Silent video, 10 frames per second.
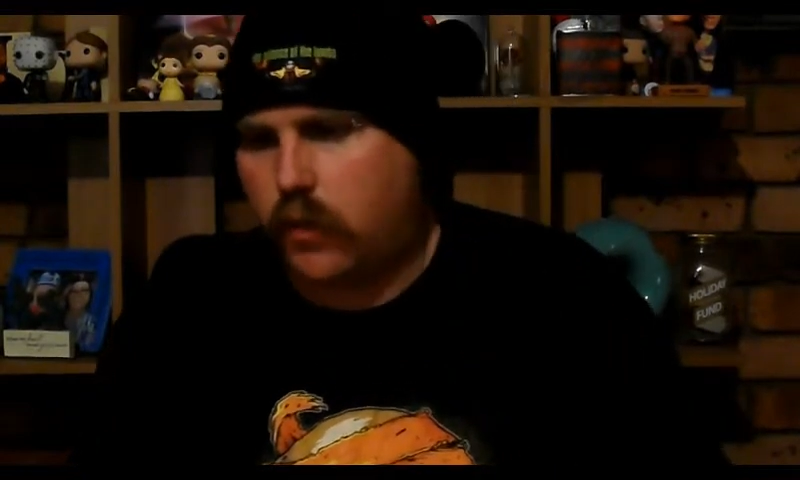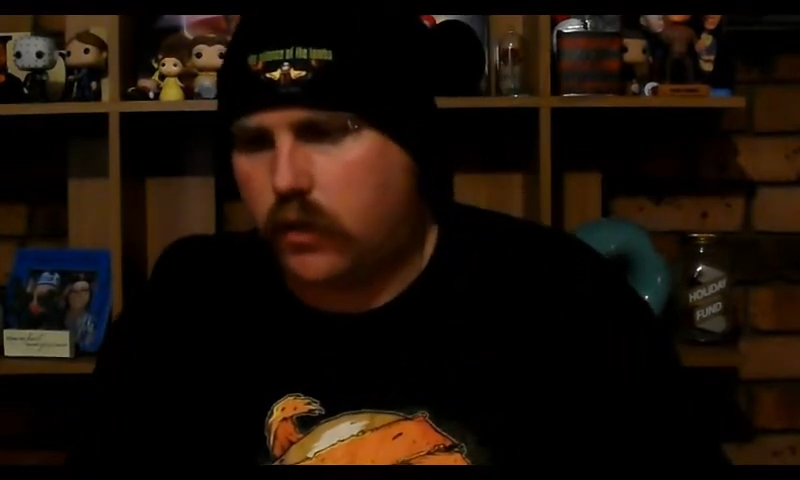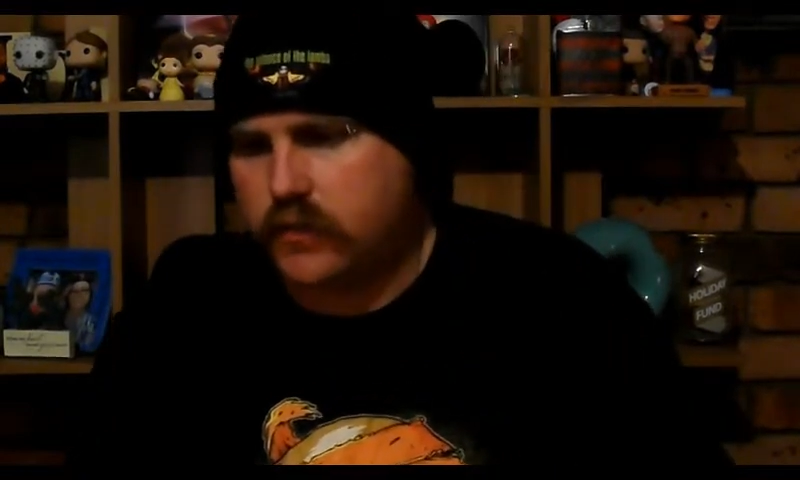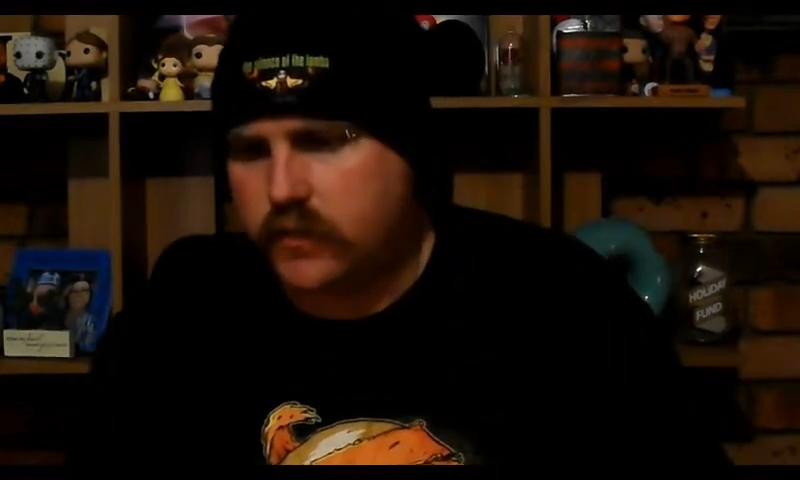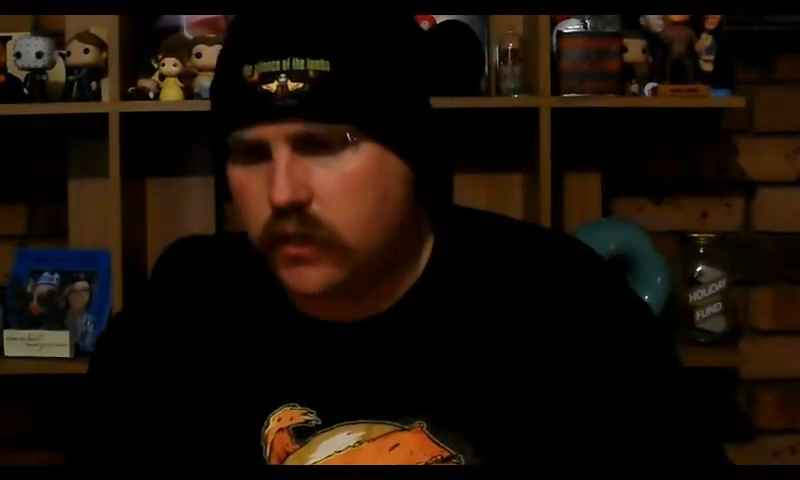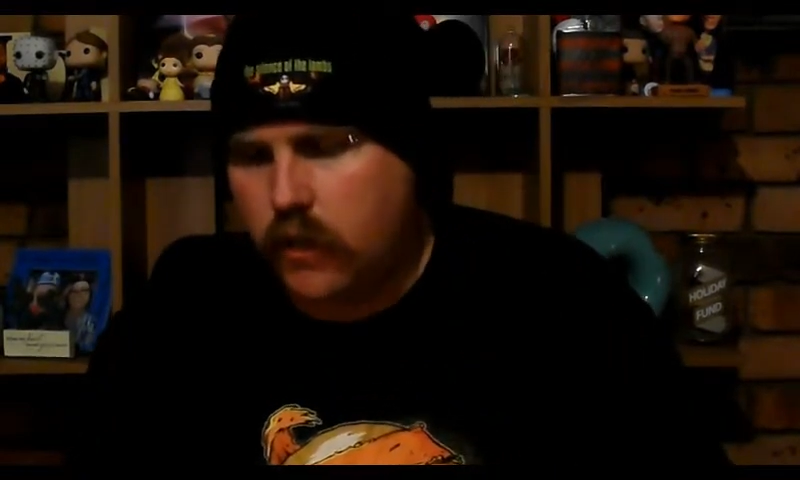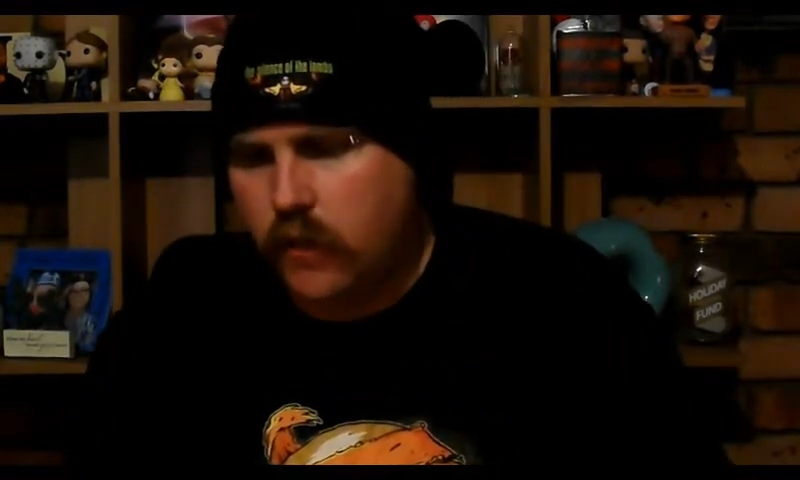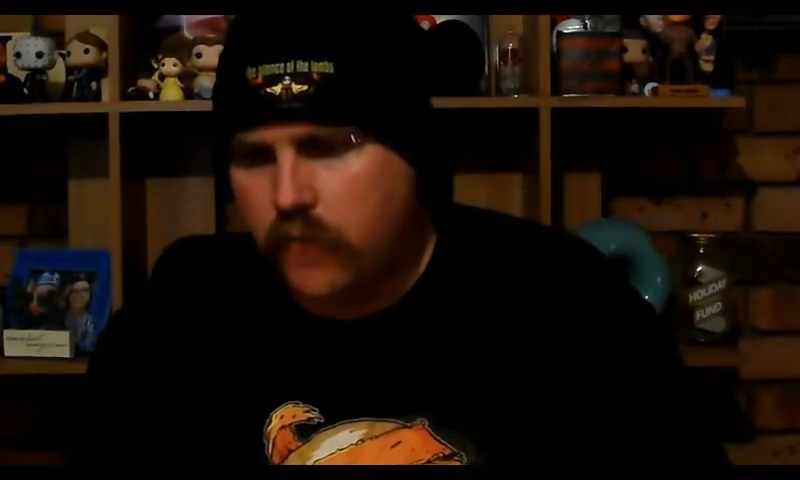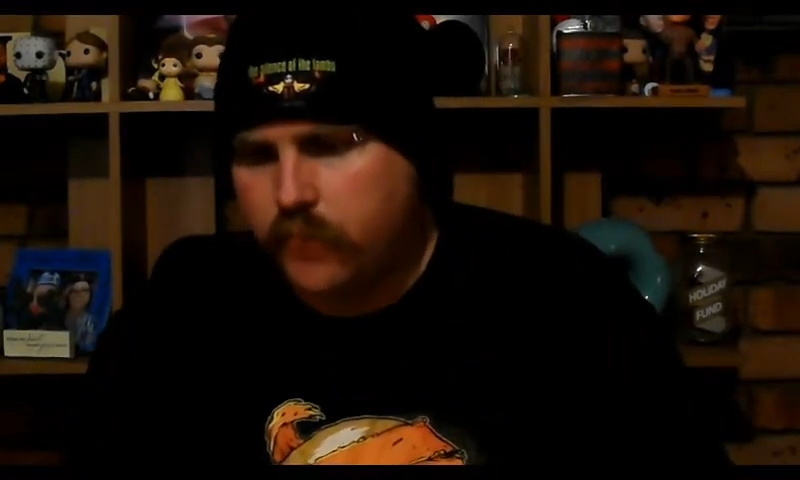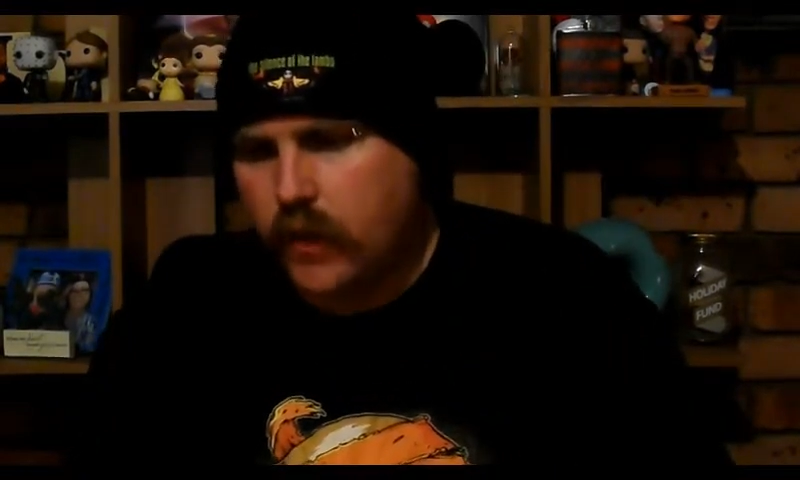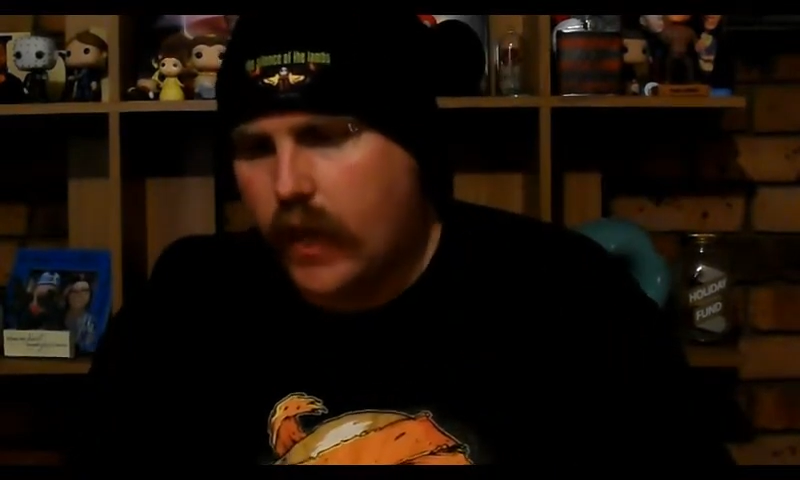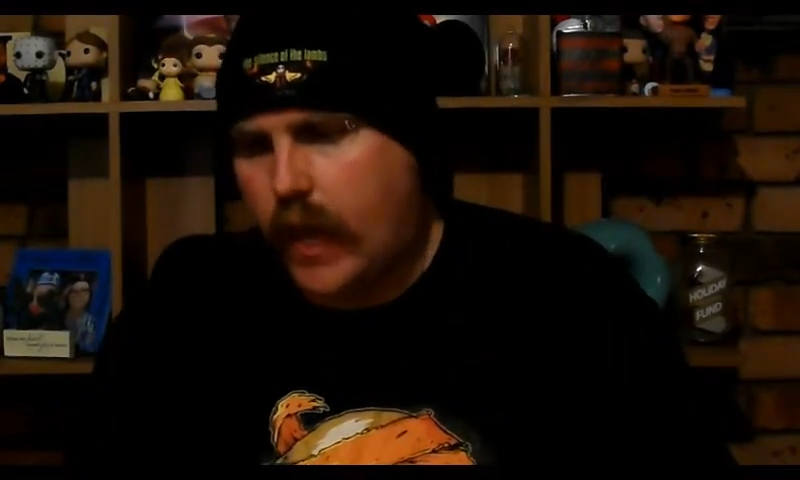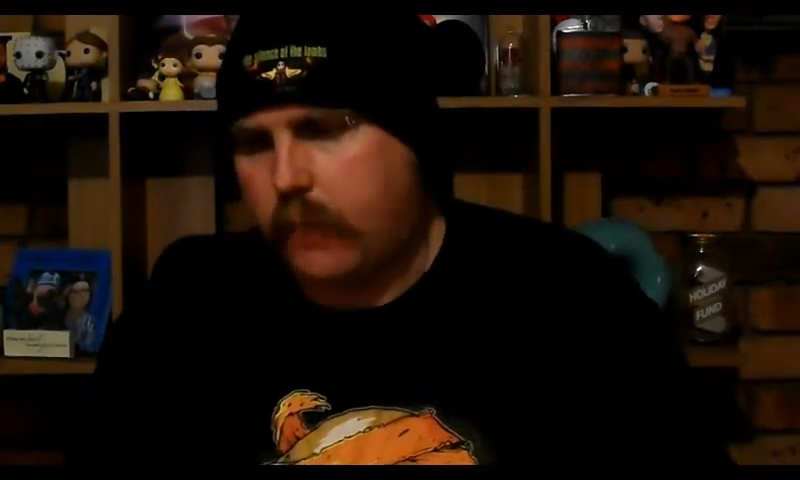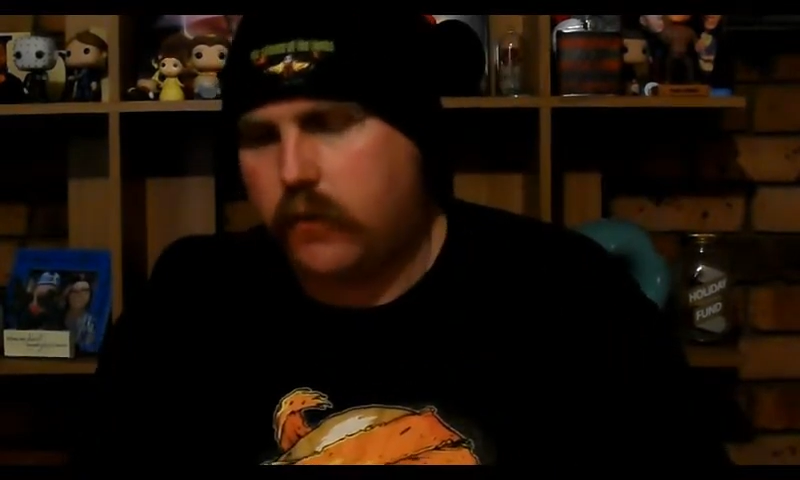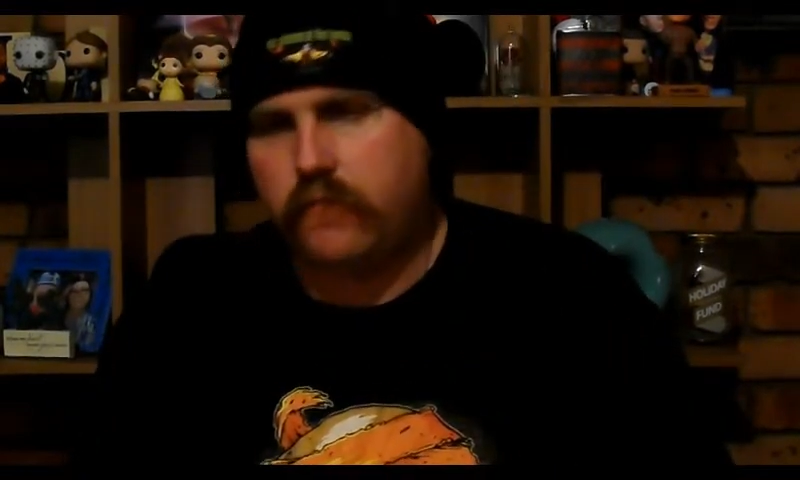was
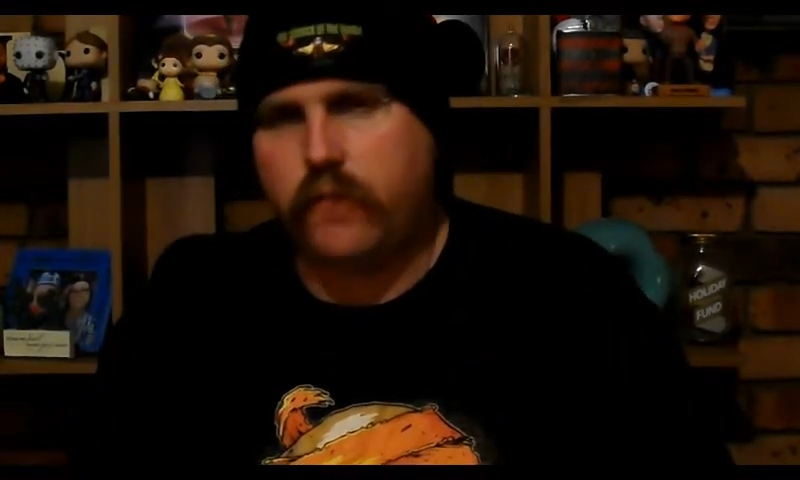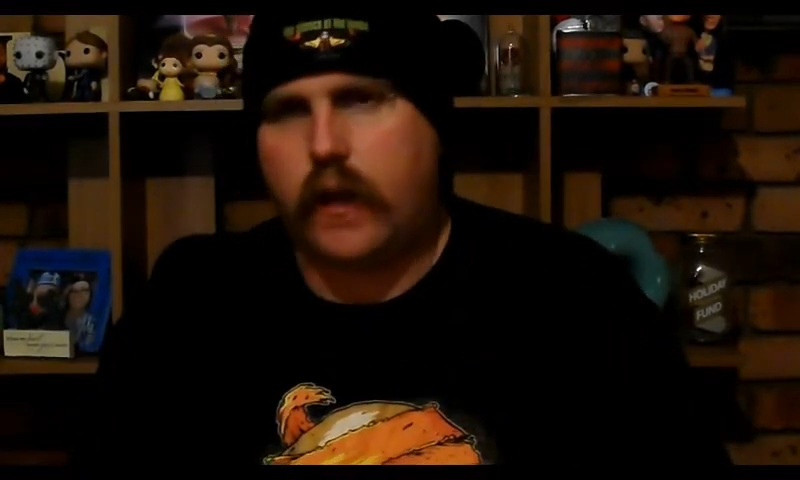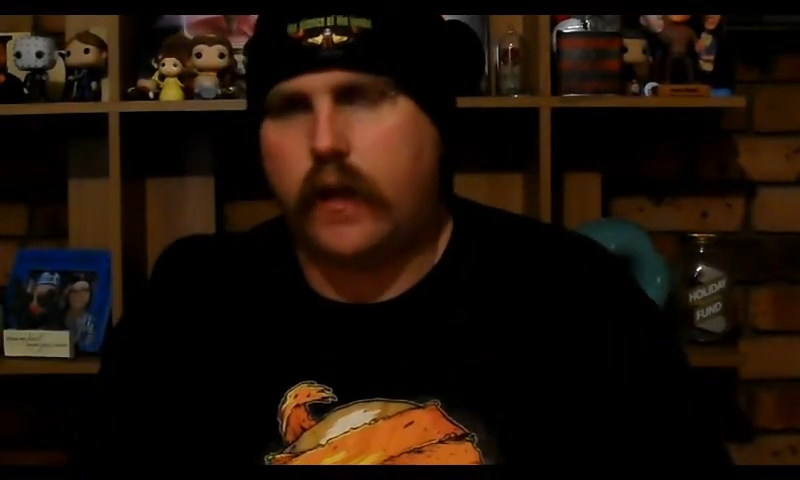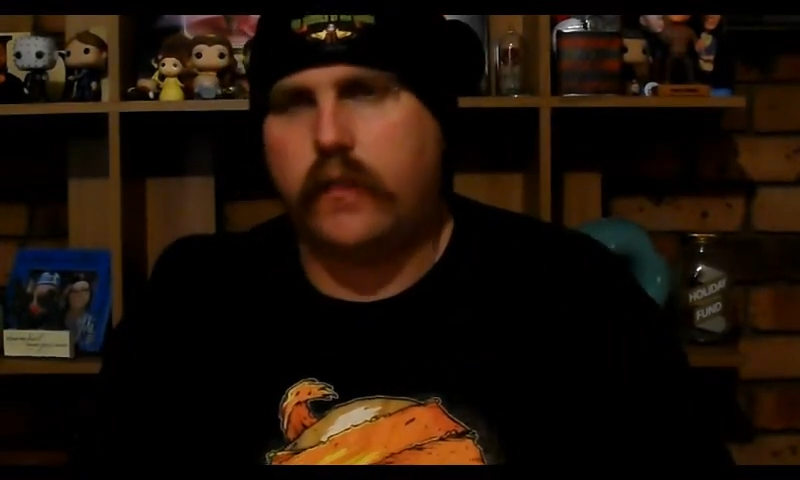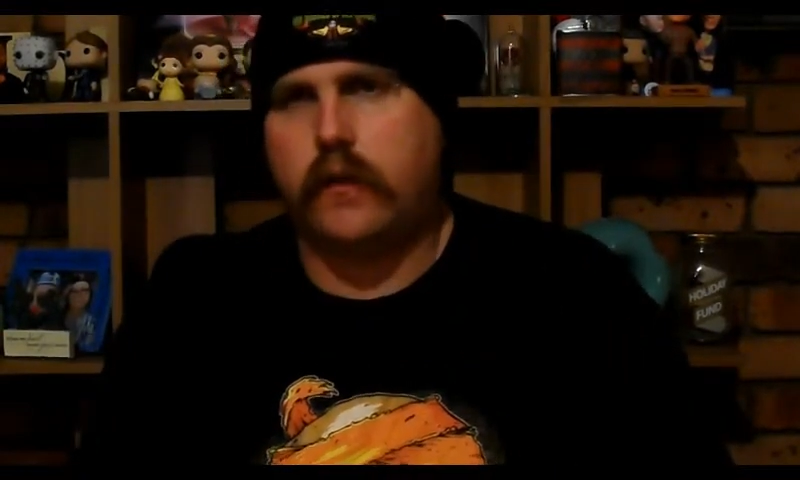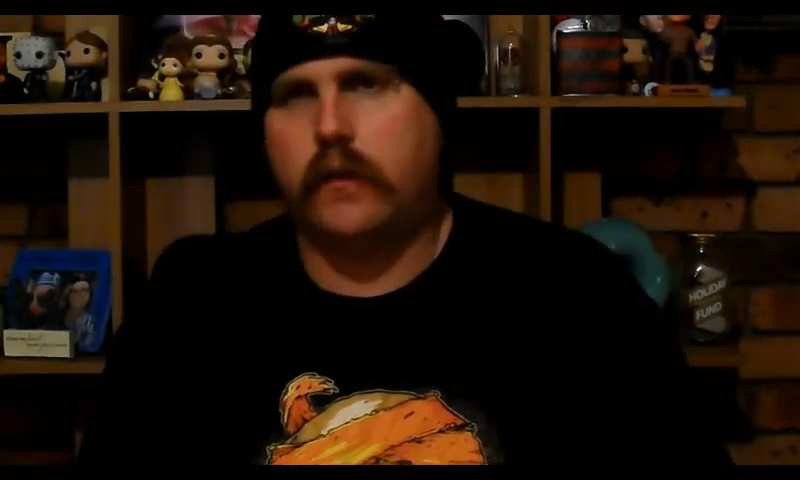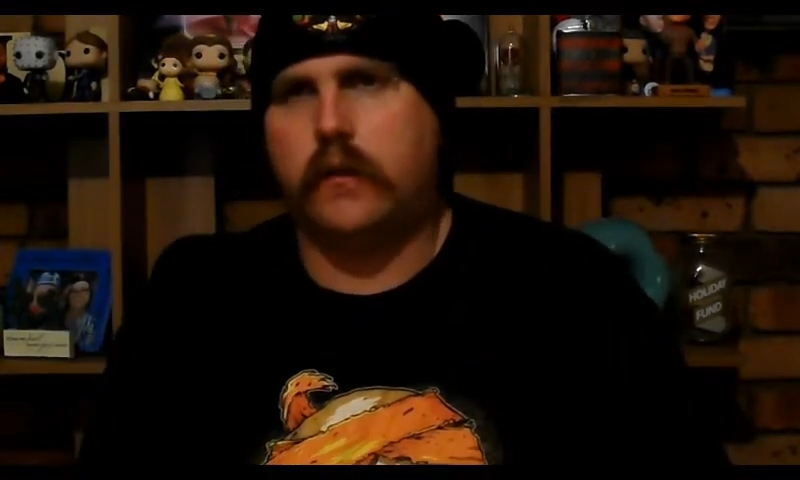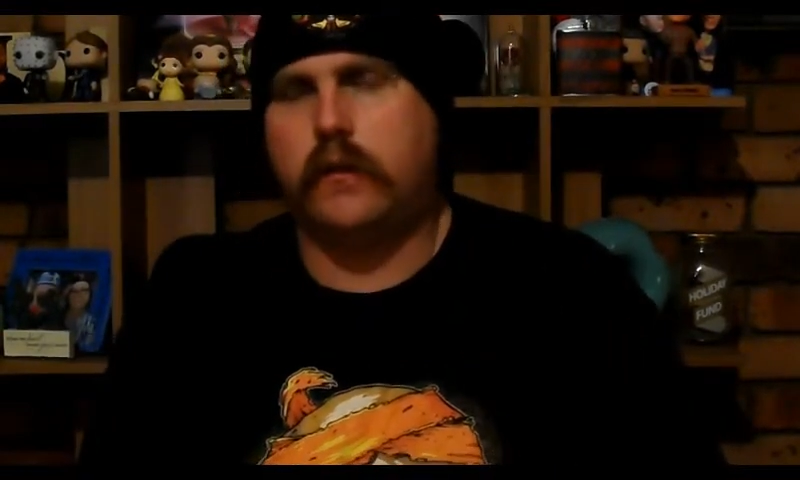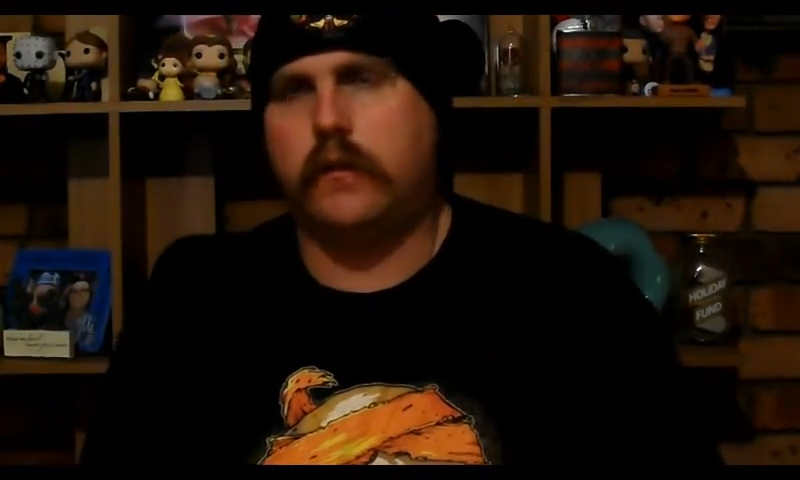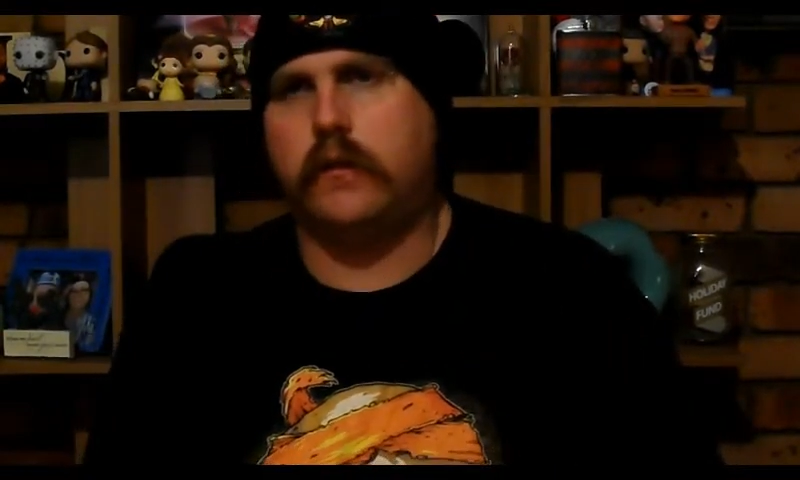the